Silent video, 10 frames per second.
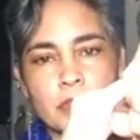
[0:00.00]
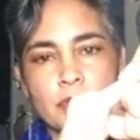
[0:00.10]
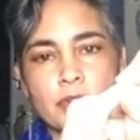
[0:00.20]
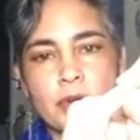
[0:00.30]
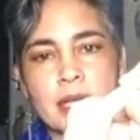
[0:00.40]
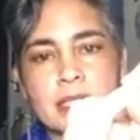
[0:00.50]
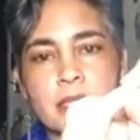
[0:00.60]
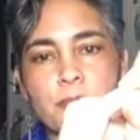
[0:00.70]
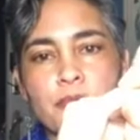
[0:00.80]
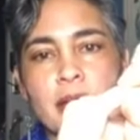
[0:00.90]
So
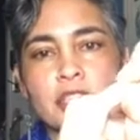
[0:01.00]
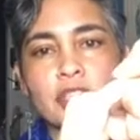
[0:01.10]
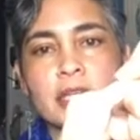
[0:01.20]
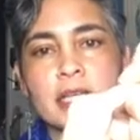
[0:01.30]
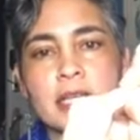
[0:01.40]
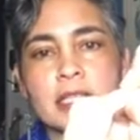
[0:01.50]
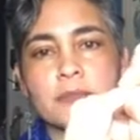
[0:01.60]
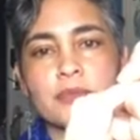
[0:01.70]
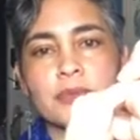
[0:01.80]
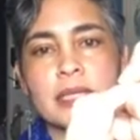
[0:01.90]
notice the pressure
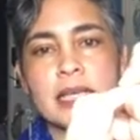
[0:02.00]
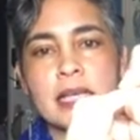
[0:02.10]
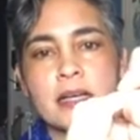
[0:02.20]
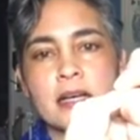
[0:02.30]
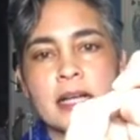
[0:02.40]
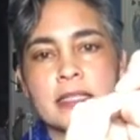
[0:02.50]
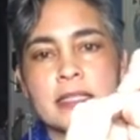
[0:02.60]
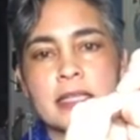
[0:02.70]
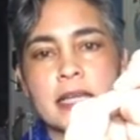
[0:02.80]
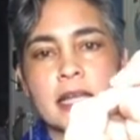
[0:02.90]
is pretty
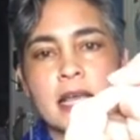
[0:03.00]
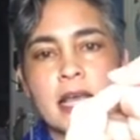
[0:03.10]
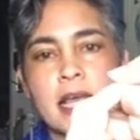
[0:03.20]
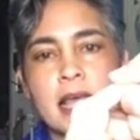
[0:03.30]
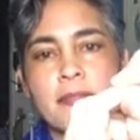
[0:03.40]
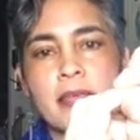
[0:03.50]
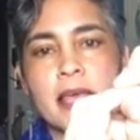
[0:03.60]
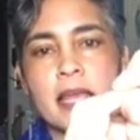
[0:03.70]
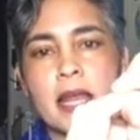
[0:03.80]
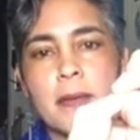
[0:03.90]
constant, and
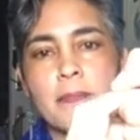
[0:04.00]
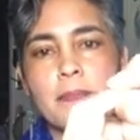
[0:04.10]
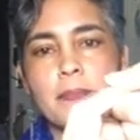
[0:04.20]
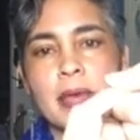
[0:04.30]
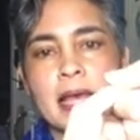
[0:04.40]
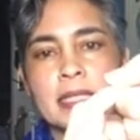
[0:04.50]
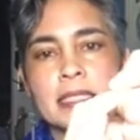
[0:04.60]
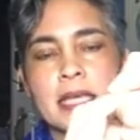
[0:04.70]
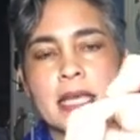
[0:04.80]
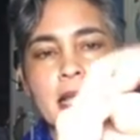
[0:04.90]
then I'm
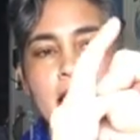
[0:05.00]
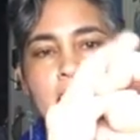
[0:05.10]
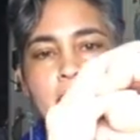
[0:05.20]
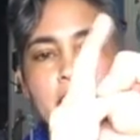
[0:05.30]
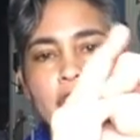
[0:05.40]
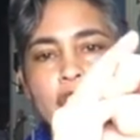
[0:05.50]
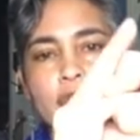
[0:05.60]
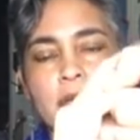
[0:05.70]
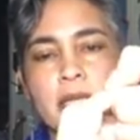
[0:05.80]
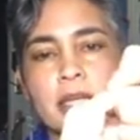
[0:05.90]
bending at this
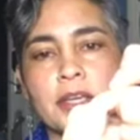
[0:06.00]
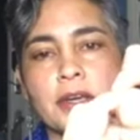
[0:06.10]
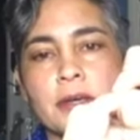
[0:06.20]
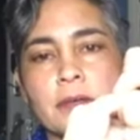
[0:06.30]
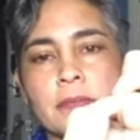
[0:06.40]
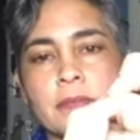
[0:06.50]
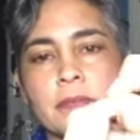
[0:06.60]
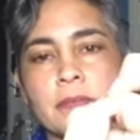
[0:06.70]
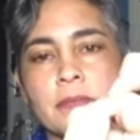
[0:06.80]
joint here.